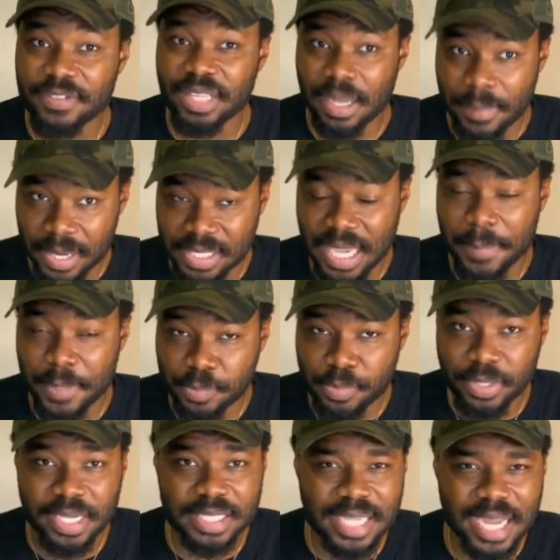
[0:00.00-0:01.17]
thing about his game that's
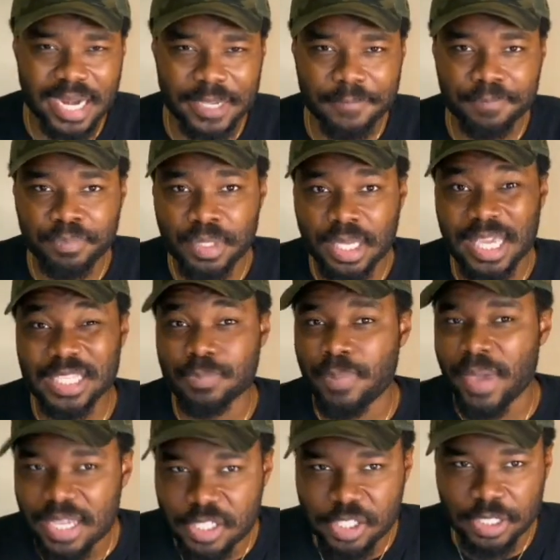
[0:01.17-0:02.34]
pretty exciting. He's
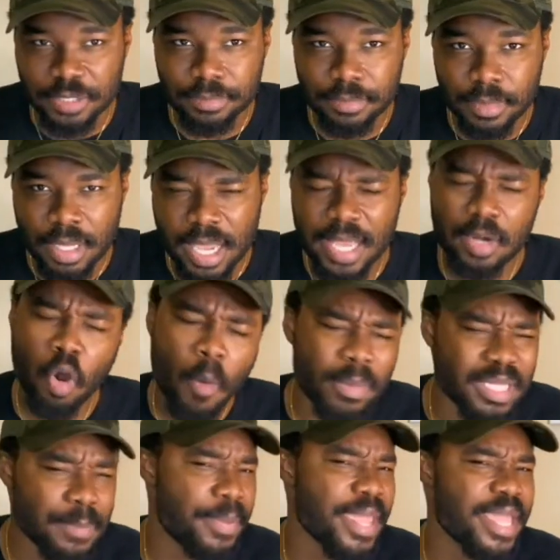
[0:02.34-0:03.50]
patient. And
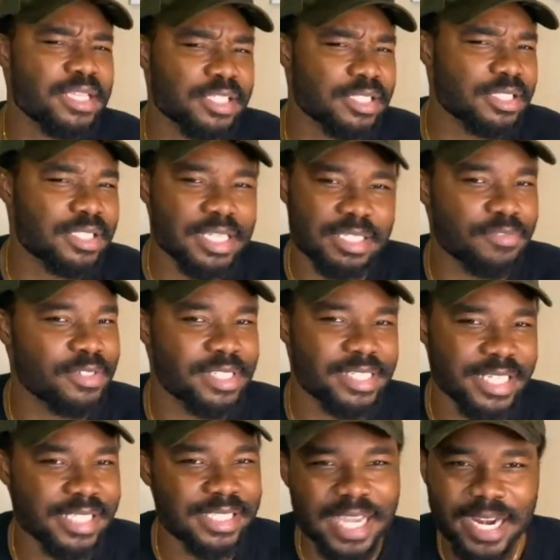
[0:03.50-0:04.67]
normally patience isn't really
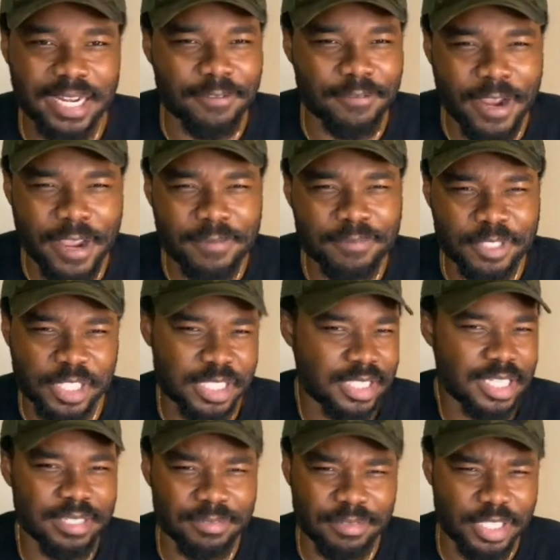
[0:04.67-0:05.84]
exciting, right? Just,
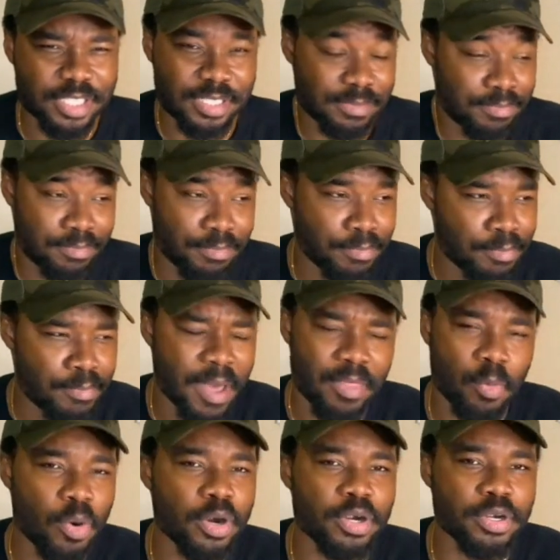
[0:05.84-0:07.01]
and just by the
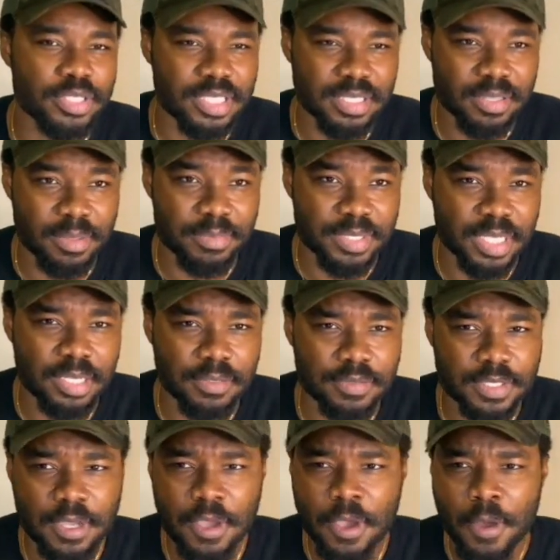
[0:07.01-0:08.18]
words
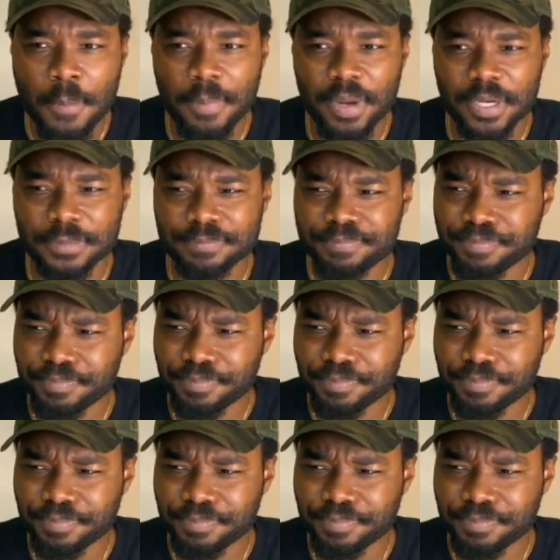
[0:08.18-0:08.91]
themselves. But